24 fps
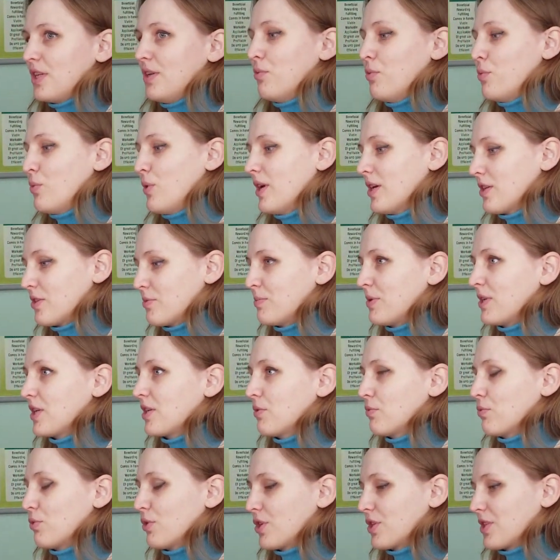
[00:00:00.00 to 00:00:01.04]
if we are
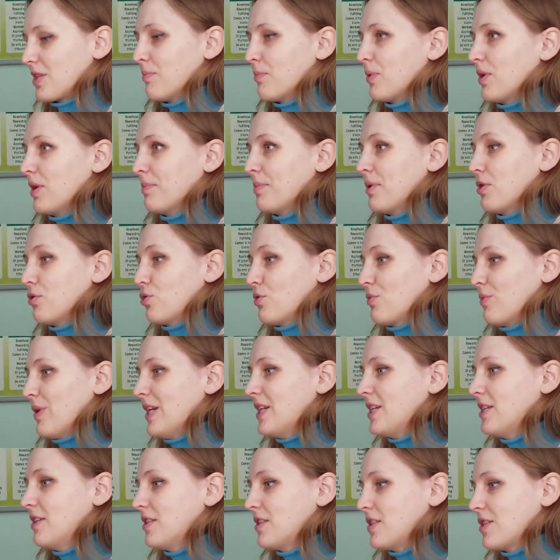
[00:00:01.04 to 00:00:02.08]
speaking, for example, about
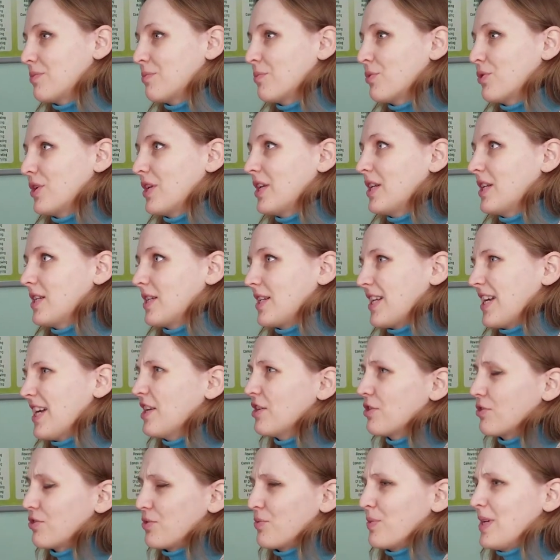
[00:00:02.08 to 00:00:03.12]
wedding ceremony 10
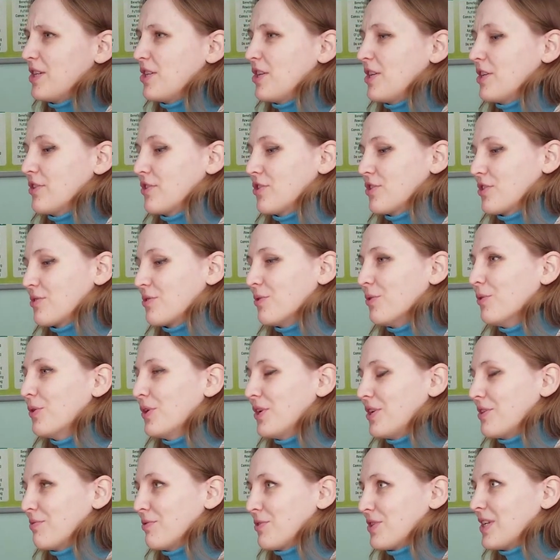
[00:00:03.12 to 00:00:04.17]
or 20 years ago,
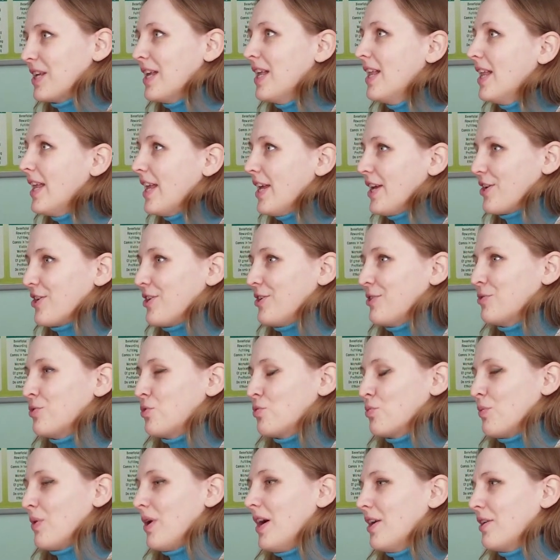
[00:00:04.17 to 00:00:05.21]
it was a huge
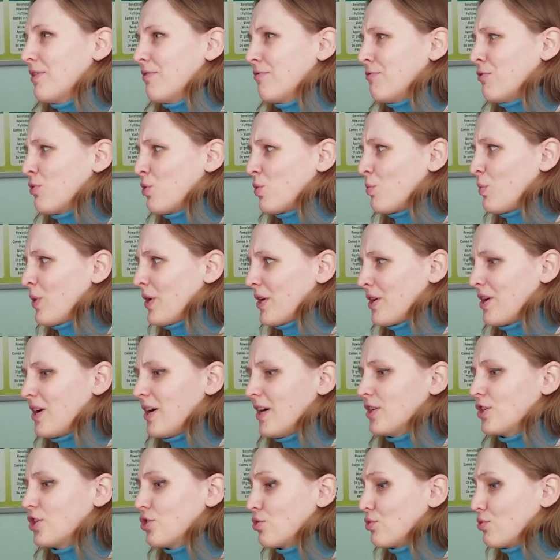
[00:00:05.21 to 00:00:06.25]
one for
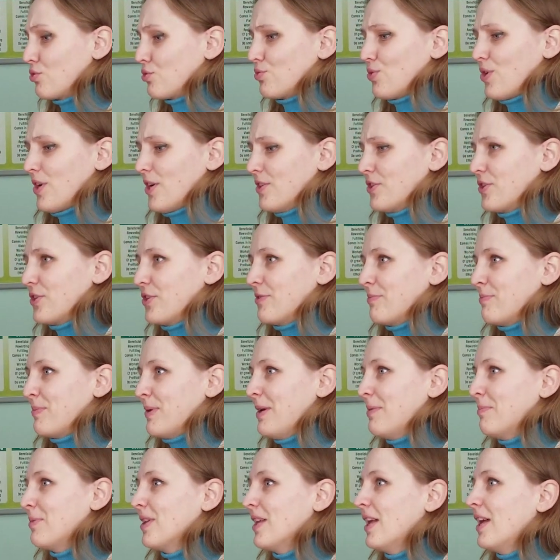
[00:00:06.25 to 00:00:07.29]
100 or 200
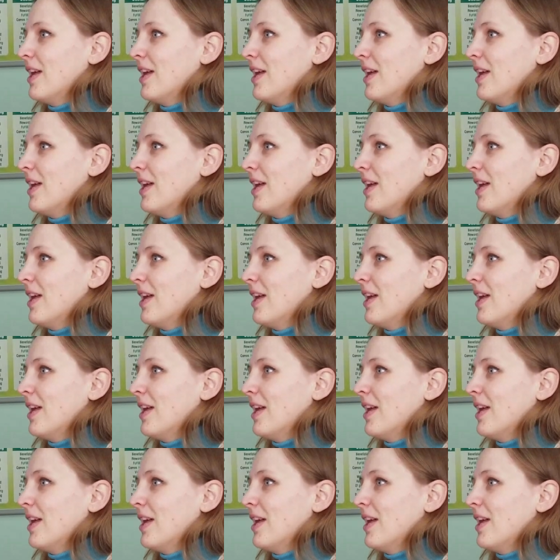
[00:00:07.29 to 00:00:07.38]
people,